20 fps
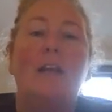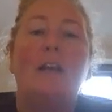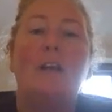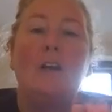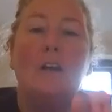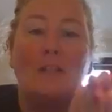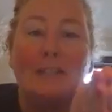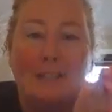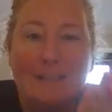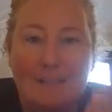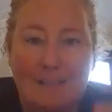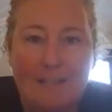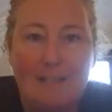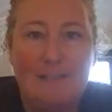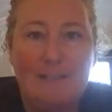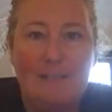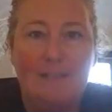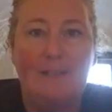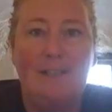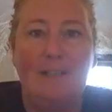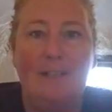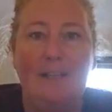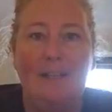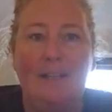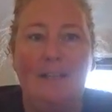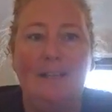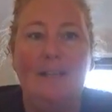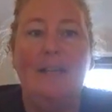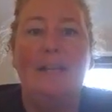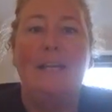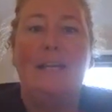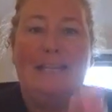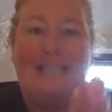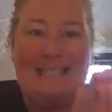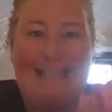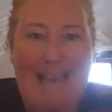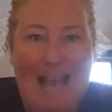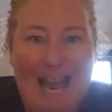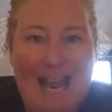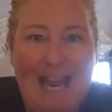consistently,
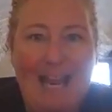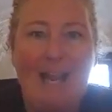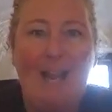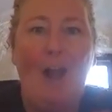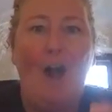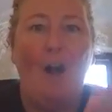day